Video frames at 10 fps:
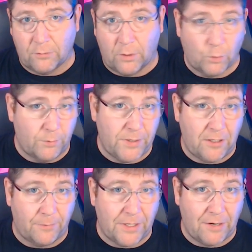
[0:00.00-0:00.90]
one will be
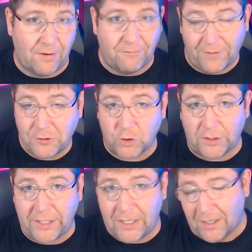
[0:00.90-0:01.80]
coming out
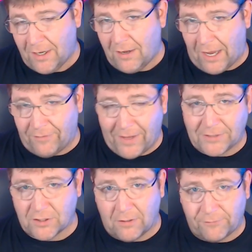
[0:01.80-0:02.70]
eventually, and
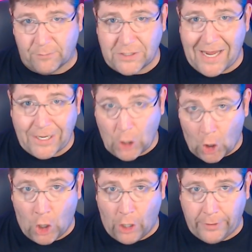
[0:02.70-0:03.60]
that's all from Yen
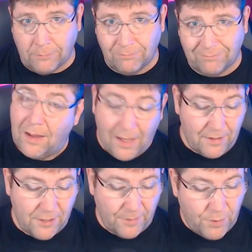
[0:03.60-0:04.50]
On.
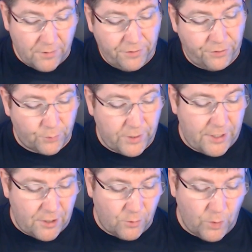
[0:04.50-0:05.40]
At number
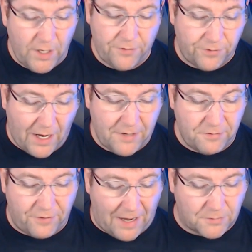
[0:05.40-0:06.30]
3, with
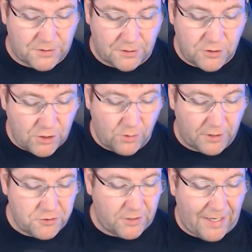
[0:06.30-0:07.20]

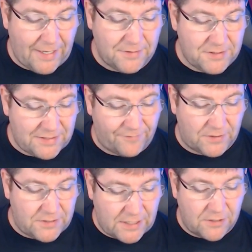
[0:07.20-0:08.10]

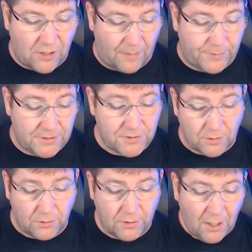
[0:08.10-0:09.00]
9,217 copies
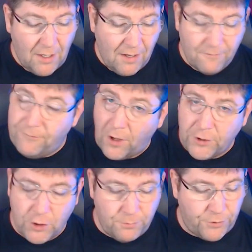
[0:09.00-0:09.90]
sold,
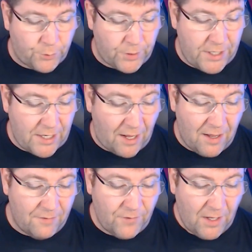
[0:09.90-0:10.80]
volume 3
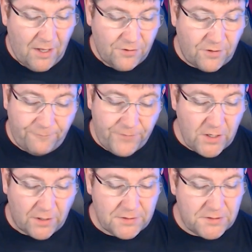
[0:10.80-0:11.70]
of The
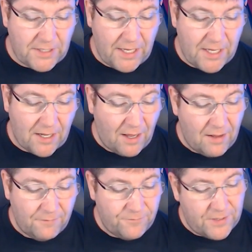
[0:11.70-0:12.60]
Fiancé
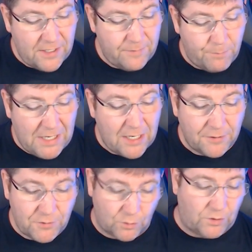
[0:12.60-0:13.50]
of the
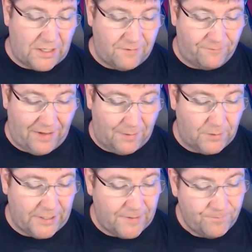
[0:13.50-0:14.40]
Minazuki
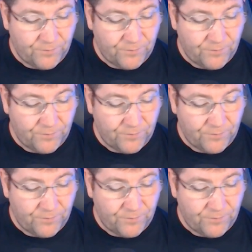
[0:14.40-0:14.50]
Family.